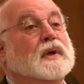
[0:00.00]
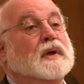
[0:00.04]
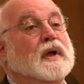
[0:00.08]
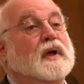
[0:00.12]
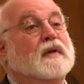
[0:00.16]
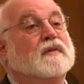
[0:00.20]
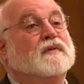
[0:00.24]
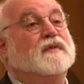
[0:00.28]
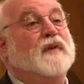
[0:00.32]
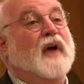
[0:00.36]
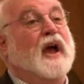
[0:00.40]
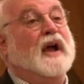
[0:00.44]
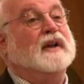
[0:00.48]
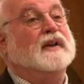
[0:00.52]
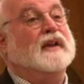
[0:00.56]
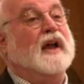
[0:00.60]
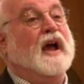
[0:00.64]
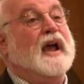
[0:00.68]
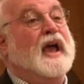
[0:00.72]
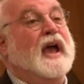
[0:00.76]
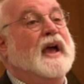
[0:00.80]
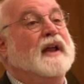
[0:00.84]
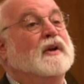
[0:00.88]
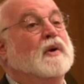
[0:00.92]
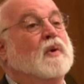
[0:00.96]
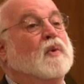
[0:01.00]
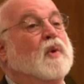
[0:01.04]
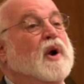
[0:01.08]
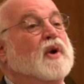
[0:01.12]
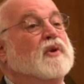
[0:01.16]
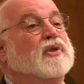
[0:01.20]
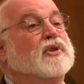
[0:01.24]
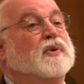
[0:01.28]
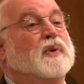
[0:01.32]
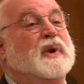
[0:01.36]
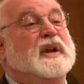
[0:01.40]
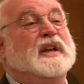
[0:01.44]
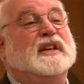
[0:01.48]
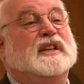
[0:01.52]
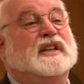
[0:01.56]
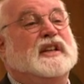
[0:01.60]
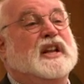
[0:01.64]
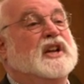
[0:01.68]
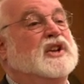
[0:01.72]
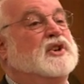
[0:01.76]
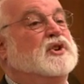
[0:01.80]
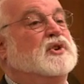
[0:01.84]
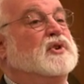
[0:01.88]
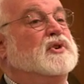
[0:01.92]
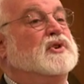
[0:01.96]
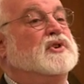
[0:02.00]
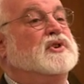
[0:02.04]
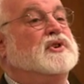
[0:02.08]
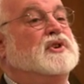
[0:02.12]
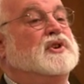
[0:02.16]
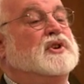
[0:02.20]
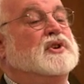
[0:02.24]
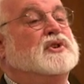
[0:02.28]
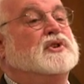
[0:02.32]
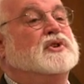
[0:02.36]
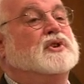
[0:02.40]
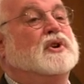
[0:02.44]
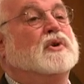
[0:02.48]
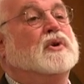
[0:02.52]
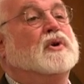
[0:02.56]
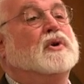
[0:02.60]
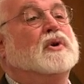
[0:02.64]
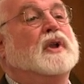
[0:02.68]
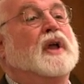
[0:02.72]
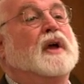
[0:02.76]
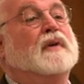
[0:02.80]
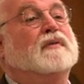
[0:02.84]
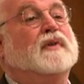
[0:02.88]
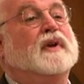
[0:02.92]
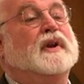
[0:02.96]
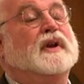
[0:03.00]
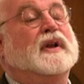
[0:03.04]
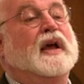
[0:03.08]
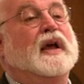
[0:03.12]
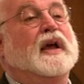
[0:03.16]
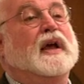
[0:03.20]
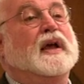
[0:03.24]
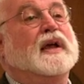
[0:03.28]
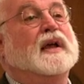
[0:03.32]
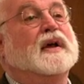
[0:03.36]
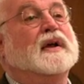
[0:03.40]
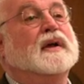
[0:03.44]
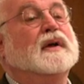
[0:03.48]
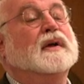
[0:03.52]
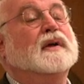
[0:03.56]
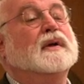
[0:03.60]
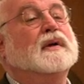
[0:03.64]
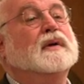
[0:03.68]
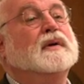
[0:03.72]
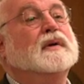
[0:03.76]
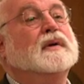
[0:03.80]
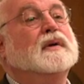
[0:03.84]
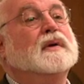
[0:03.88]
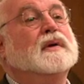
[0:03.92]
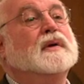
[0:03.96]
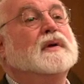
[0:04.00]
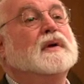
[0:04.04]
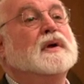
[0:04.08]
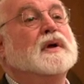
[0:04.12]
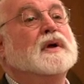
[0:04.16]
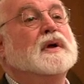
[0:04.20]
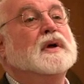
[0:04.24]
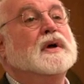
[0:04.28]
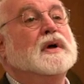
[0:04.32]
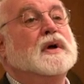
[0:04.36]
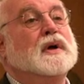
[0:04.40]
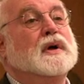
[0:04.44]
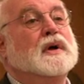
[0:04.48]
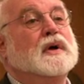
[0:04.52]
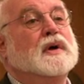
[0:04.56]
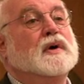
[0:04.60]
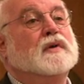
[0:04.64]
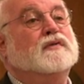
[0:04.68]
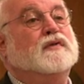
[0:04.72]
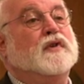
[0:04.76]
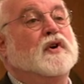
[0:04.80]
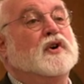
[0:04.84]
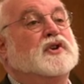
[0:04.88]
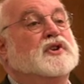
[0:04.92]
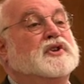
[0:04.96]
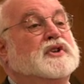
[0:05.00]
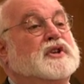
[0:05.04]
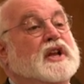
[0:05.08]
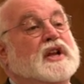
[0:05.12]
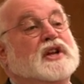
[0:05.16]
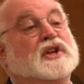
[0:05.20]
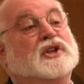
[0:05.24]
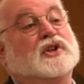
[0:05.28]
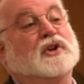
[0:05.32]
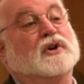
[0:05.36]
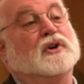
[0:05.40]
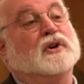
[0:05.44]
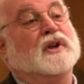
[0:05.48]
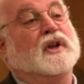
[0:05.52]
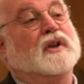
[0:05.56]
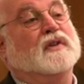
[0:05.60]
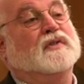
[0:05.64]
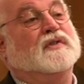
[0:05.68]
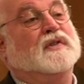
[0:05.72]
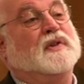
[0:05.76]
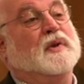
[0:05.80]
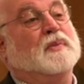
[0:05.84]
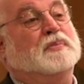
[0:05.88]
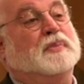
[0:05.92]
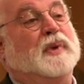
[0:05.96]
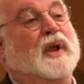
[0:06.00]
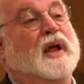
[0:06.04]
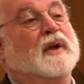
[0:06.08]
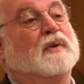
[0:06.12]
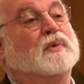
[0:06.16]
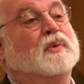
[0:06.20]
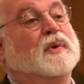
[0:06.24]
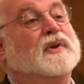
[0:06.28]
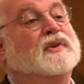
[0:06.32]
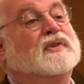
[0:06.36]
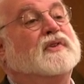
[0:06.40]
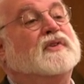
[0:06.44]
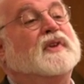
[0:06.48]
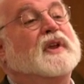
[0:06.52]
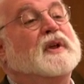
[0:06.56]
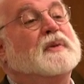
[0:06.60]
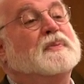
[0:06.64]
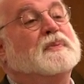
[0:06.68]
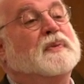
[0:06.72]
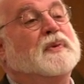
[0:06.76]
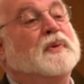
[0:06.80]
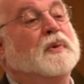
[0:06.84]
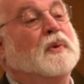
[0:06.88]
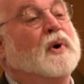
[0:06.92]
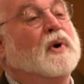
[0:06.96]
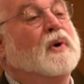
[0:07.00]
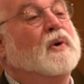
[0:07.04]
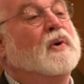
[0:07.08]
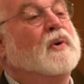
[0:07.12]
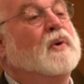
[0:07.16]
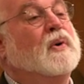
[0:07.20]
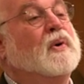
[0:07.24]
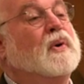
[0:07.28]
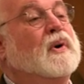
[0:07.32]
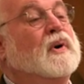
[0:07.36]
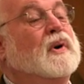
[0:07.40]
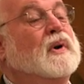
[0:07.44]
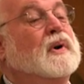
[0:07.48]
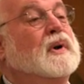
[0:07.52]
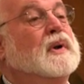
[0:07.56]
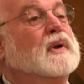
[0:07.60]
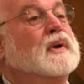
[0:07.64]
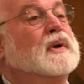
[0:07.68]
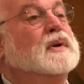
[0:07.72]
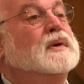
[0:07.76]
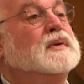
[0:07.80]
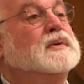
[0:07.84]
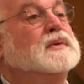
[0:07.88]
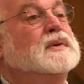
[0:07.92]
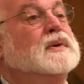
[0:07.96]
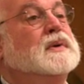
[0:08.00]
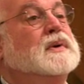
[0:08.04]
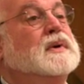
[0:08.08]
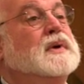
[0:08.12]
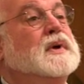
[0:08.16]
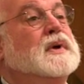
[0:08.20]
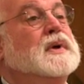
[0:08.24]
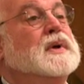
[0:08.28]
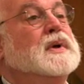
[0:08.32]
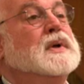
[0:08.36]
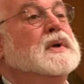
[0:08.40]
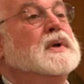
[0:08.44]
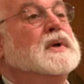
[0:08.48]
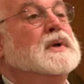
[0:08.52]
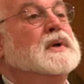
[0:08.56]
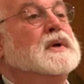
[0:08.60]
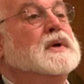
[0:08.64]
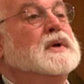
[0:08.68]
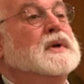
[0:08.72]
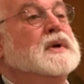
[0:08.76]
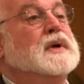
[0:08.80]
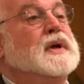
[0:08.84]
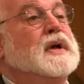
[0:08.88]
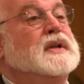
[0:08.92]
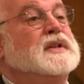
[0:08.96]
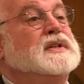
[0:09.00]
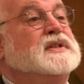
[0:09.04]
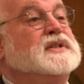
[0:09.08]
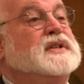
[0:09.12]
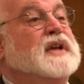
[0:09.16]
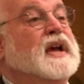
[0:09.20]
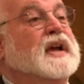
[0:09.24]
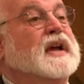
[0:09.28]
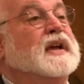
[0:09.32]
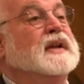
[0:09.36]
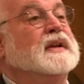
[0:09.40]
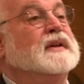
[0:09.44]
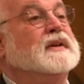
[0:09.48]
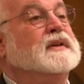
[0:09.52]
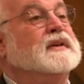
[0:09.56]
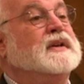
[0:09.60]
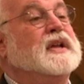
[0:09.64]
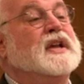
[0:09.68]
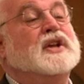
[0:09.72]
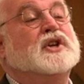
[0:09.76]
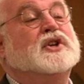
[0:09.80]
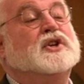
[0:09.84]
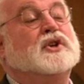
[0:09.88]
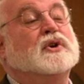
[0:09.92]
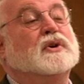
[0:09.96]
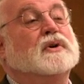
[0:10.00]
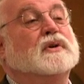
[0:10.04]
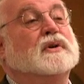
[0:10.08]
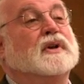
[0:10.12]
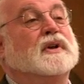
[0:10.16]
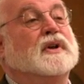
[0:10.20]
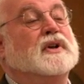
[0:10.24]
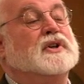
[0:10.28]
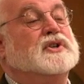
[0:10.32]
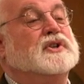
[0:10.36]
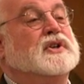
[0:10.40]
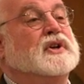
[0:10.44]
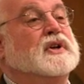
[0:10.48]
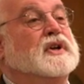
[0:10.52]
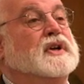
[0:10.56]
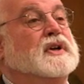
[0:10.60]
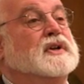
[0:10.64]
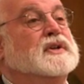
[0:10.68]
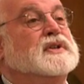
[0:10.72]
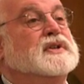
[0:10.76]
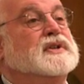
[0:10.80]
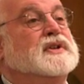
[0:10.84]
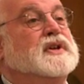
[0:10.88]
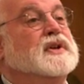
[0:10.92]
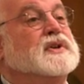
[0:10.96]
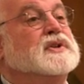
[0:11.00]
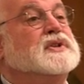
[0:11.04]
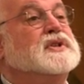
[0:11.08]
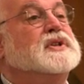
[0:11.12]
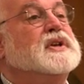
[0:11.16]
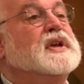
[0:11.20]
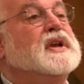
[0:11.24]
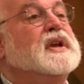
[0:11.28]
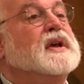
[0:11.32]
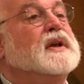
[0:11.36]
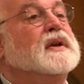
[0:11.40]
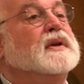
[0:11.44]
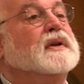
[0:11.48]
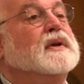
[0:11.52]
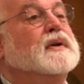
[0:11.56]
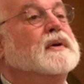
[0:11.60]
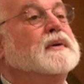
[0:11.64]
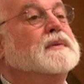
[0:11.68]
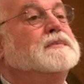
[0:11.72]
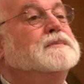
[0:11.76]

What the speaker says: In fact, I had to wear 3 t-shirts to school every day. First t-shirt because the blood would seep through, and second t-shirt because you could still see it.